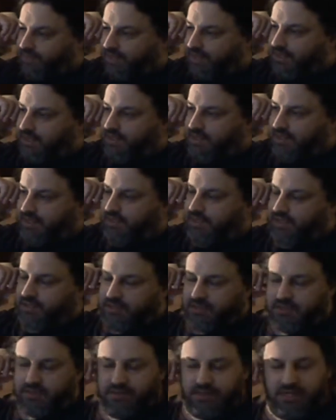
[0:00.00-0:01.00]

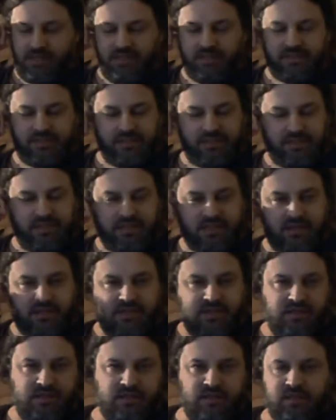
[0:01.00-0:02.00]
And what else is
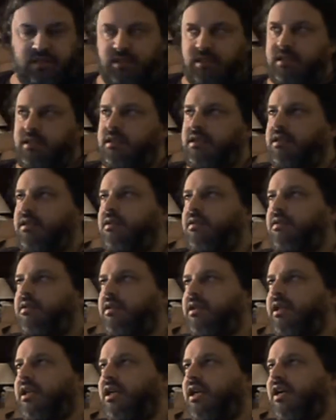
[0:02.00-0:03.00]
there?
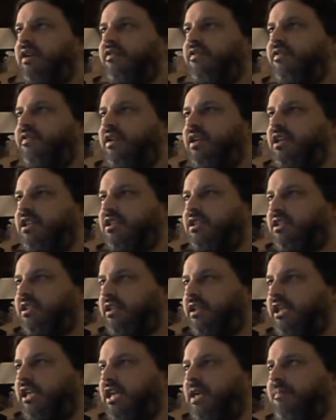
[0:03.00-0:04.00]
Oh yeah, I finished
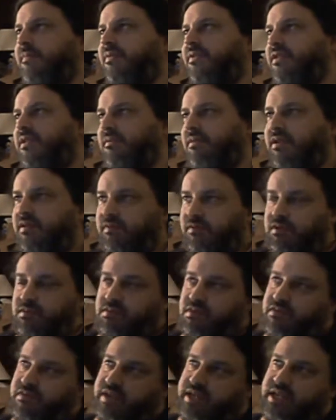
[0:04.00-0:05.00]
cleaning up some of the
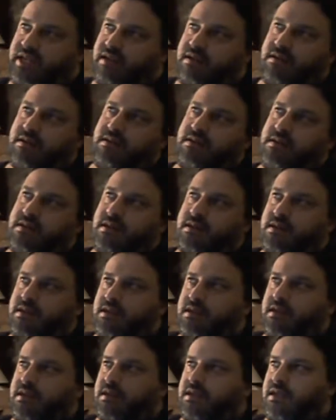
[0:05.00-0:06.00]
room over here,
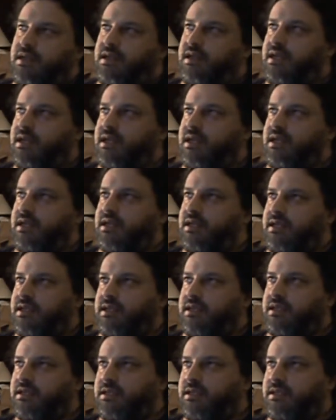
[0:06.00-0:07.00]

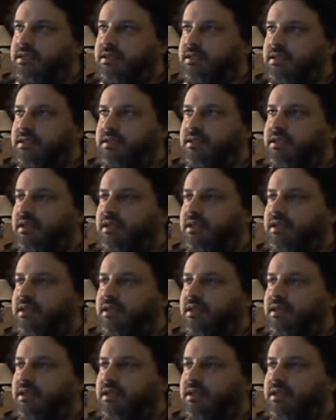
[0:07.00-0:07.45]
and